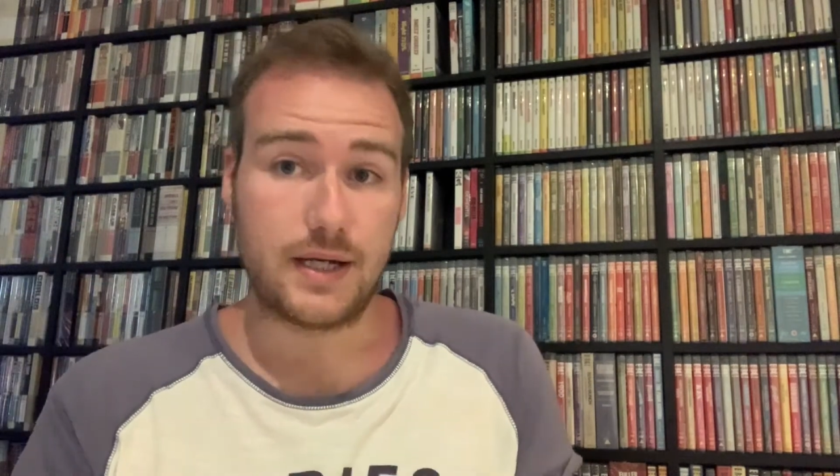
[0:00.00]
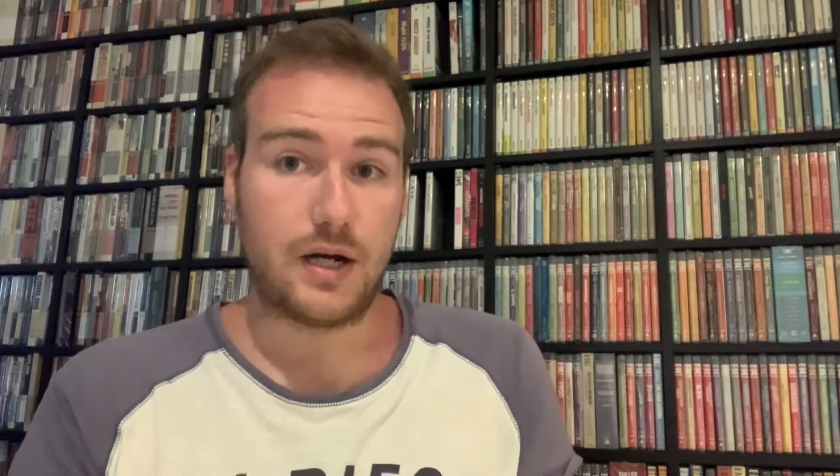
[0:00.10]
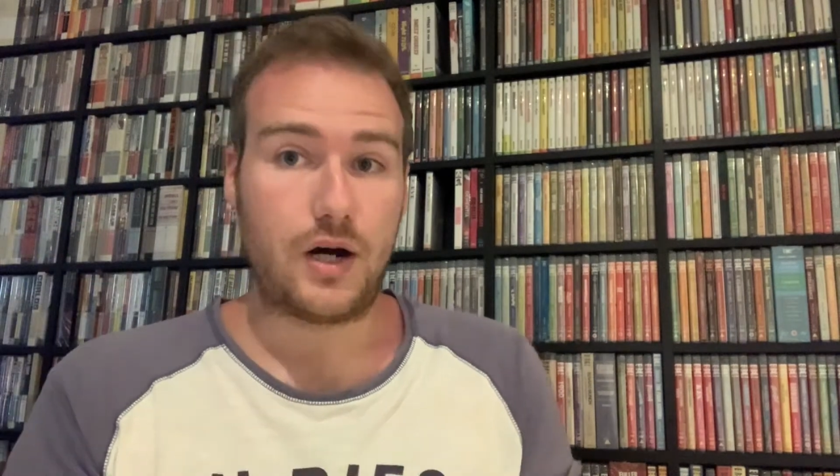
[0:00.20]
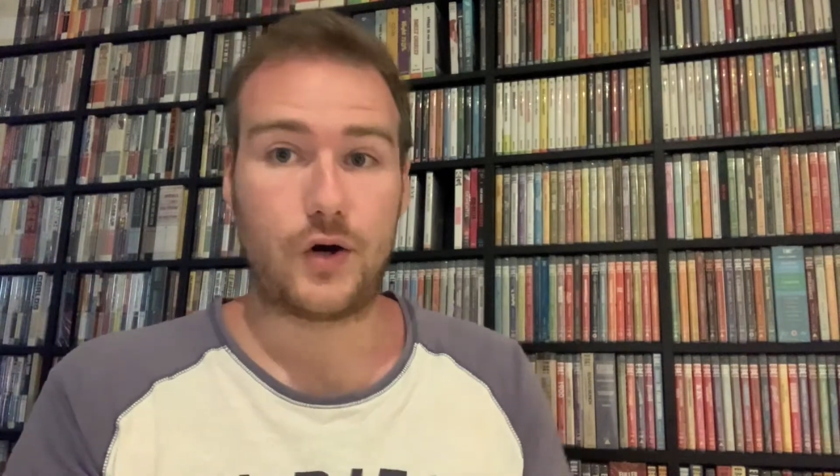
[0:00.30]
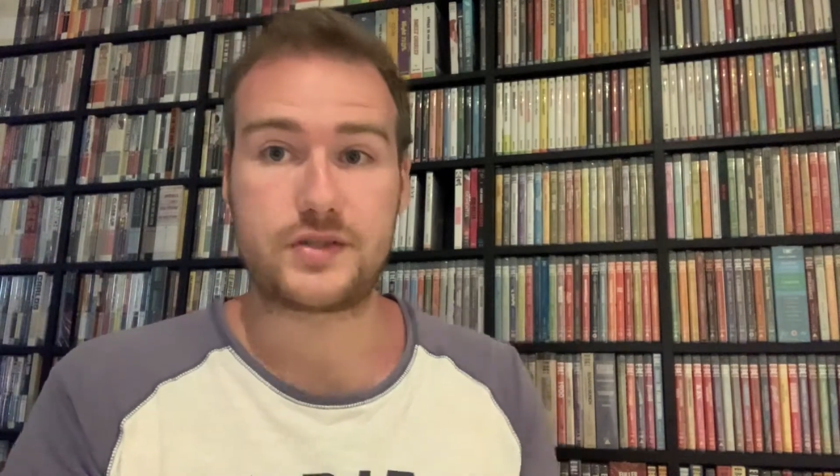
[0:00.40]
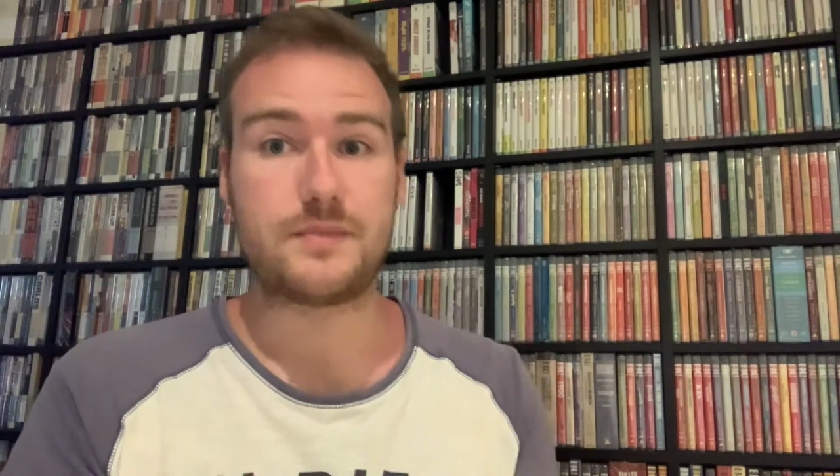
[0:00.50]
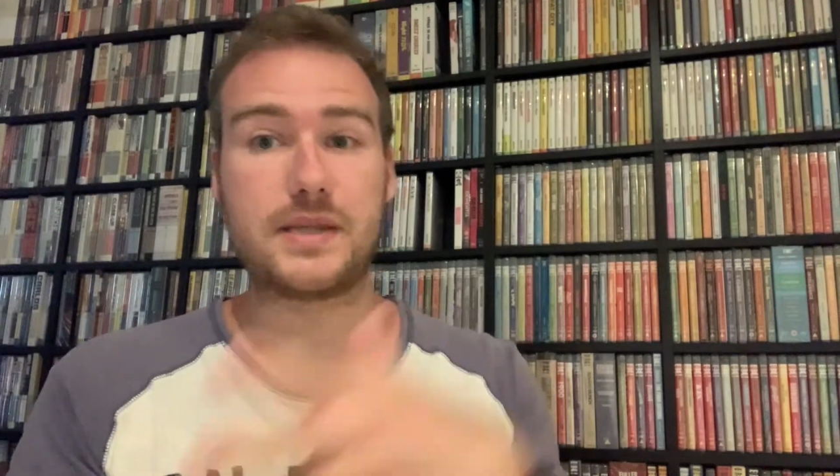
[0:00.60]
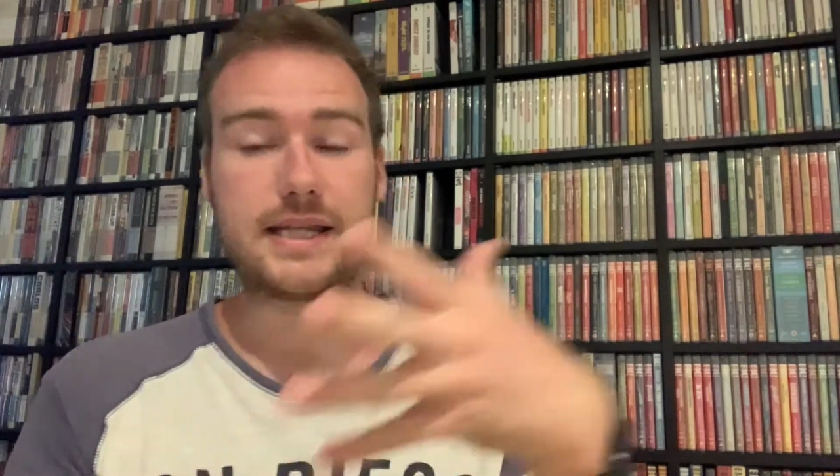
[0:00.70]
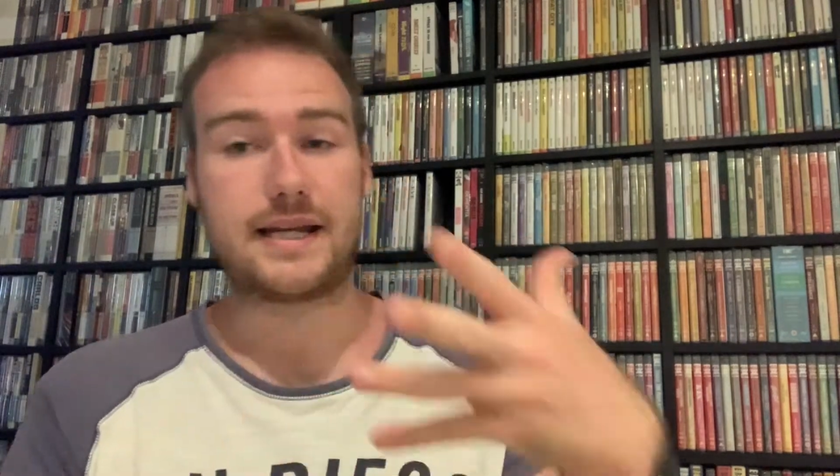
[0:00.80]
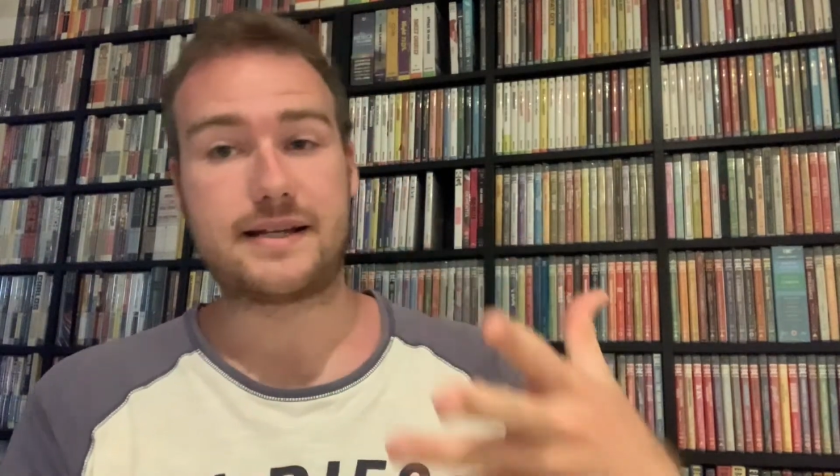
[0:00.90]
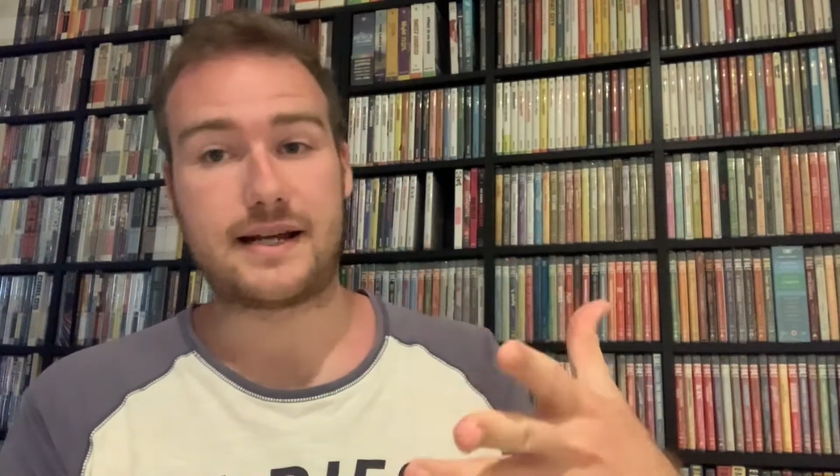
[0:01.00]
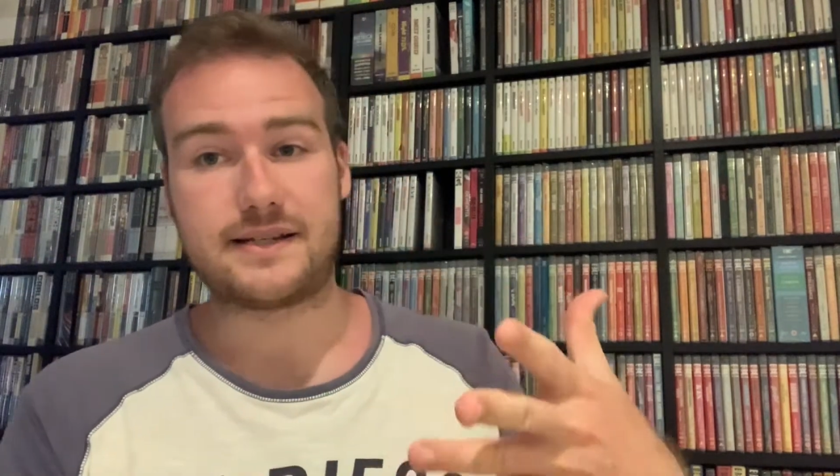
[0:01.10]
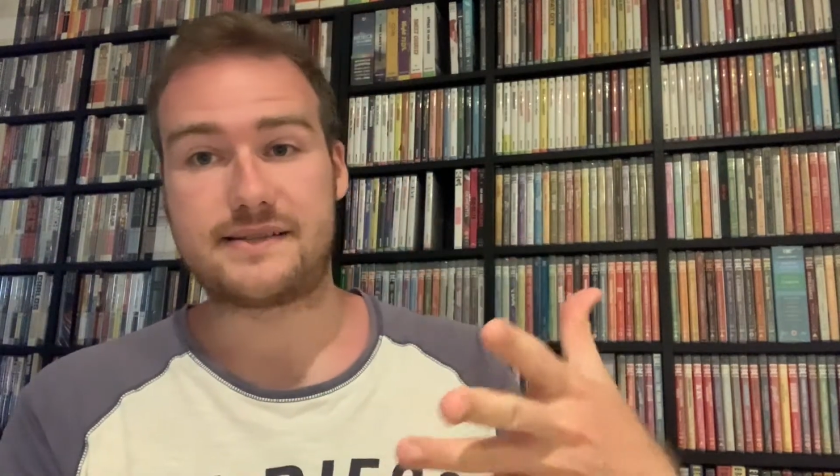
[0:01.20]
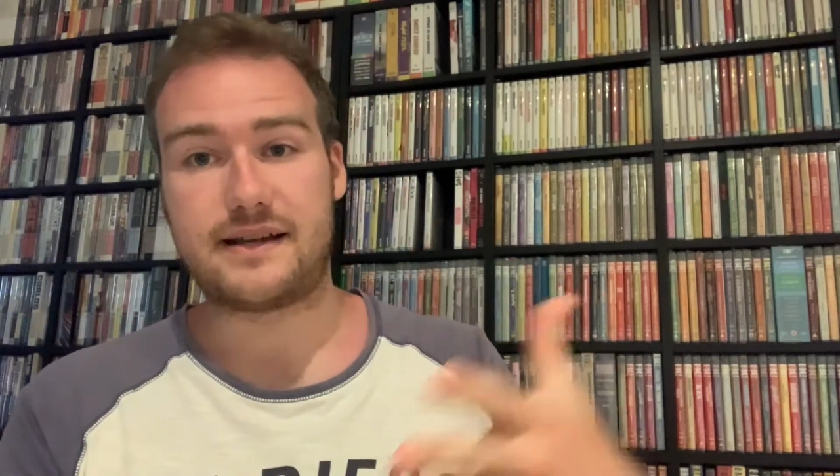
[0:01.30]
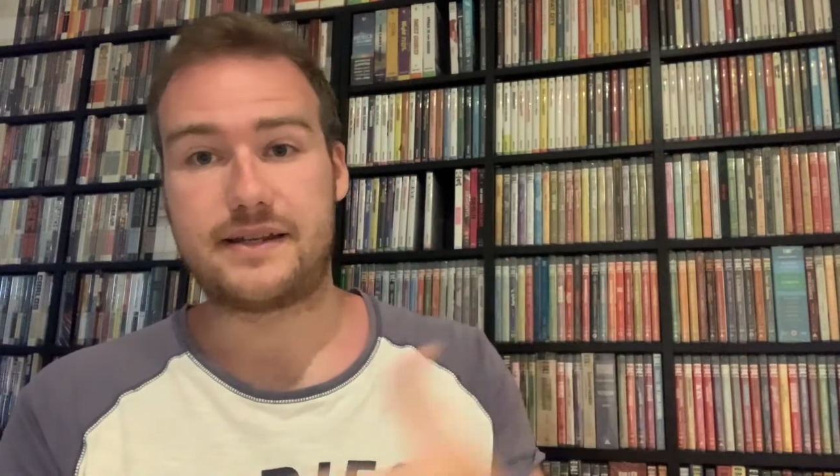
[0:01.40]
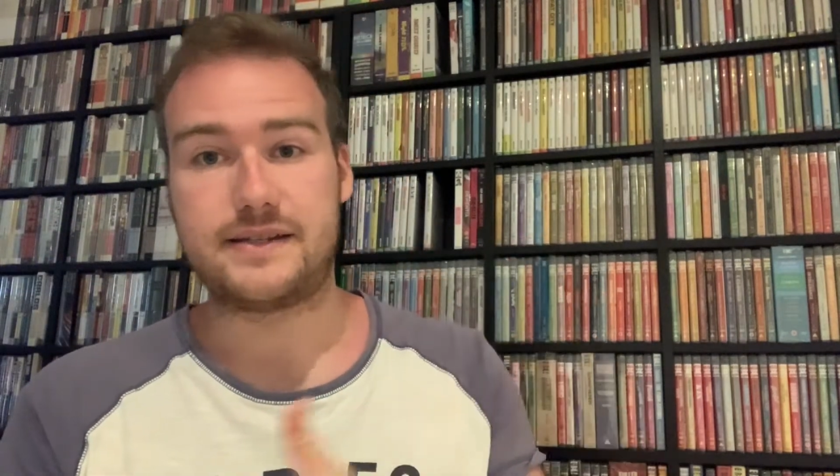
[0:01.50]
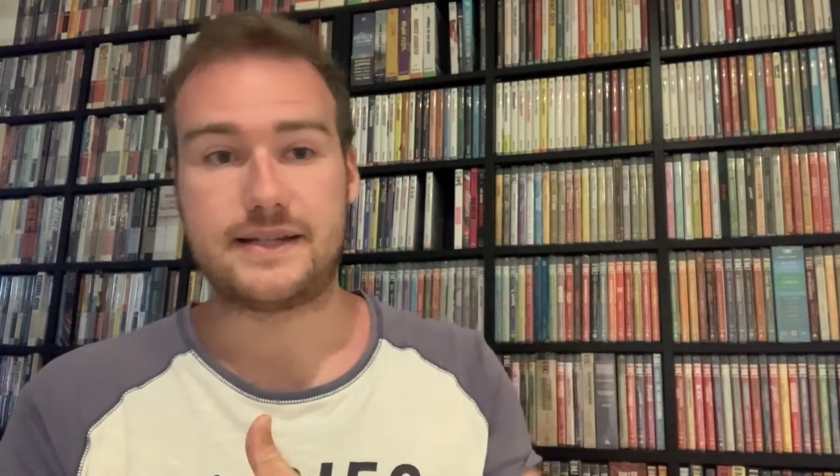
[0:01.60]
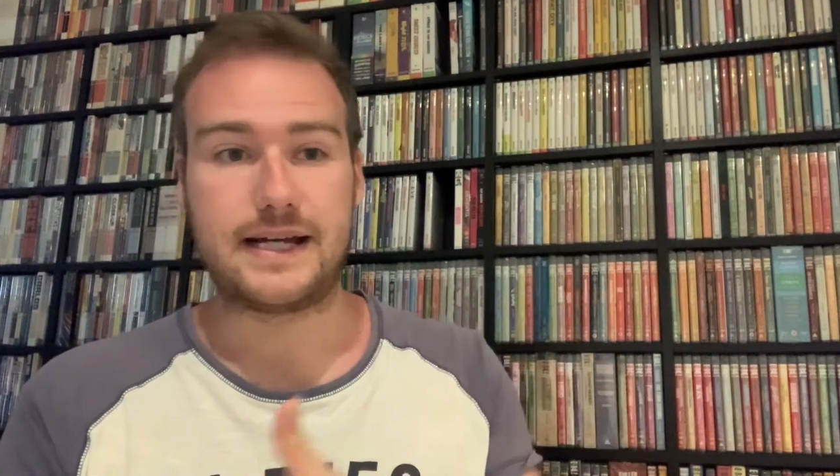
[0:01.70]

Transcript: ultimately, I decided